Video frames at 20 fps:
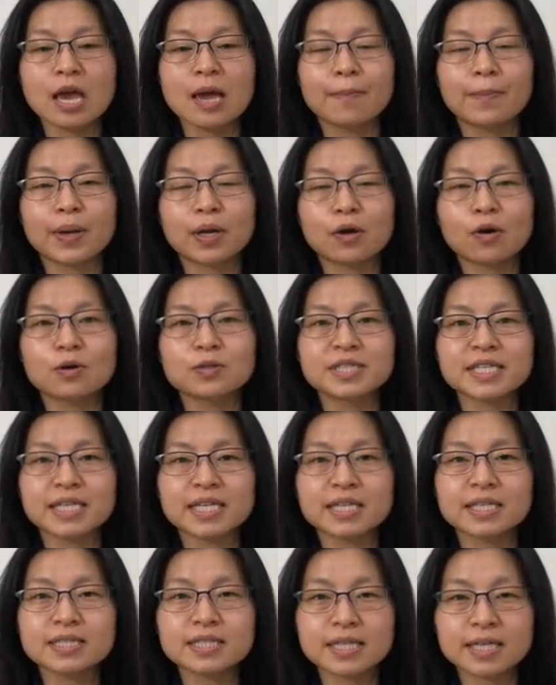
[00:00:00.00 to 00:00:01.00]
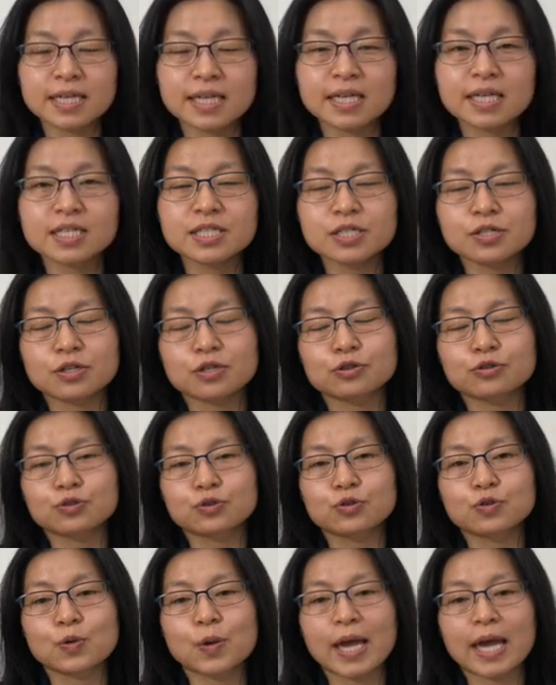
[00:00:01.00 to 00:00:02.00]
because it's easier
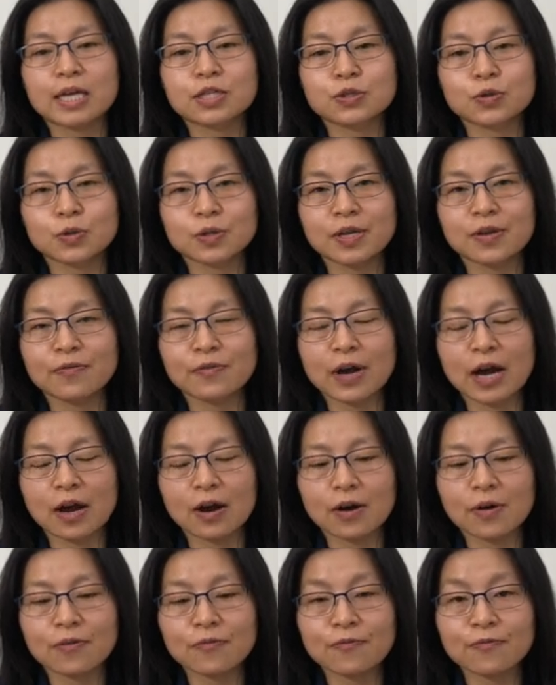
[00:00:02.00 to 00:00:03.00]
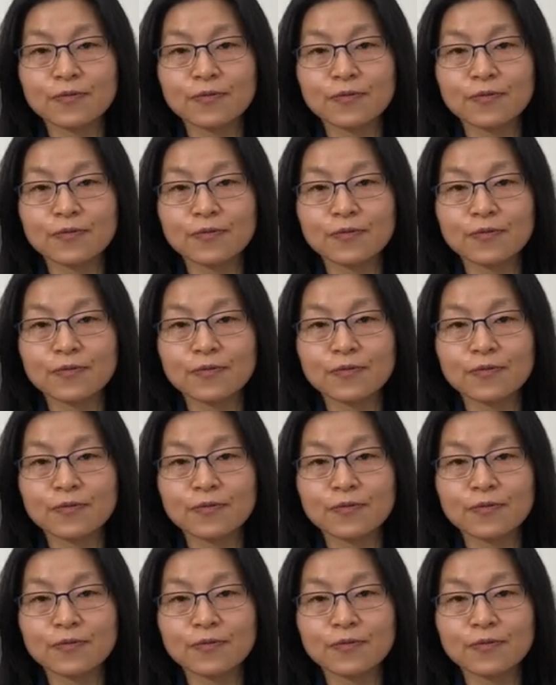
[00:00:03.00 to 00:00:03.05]
to actually uh,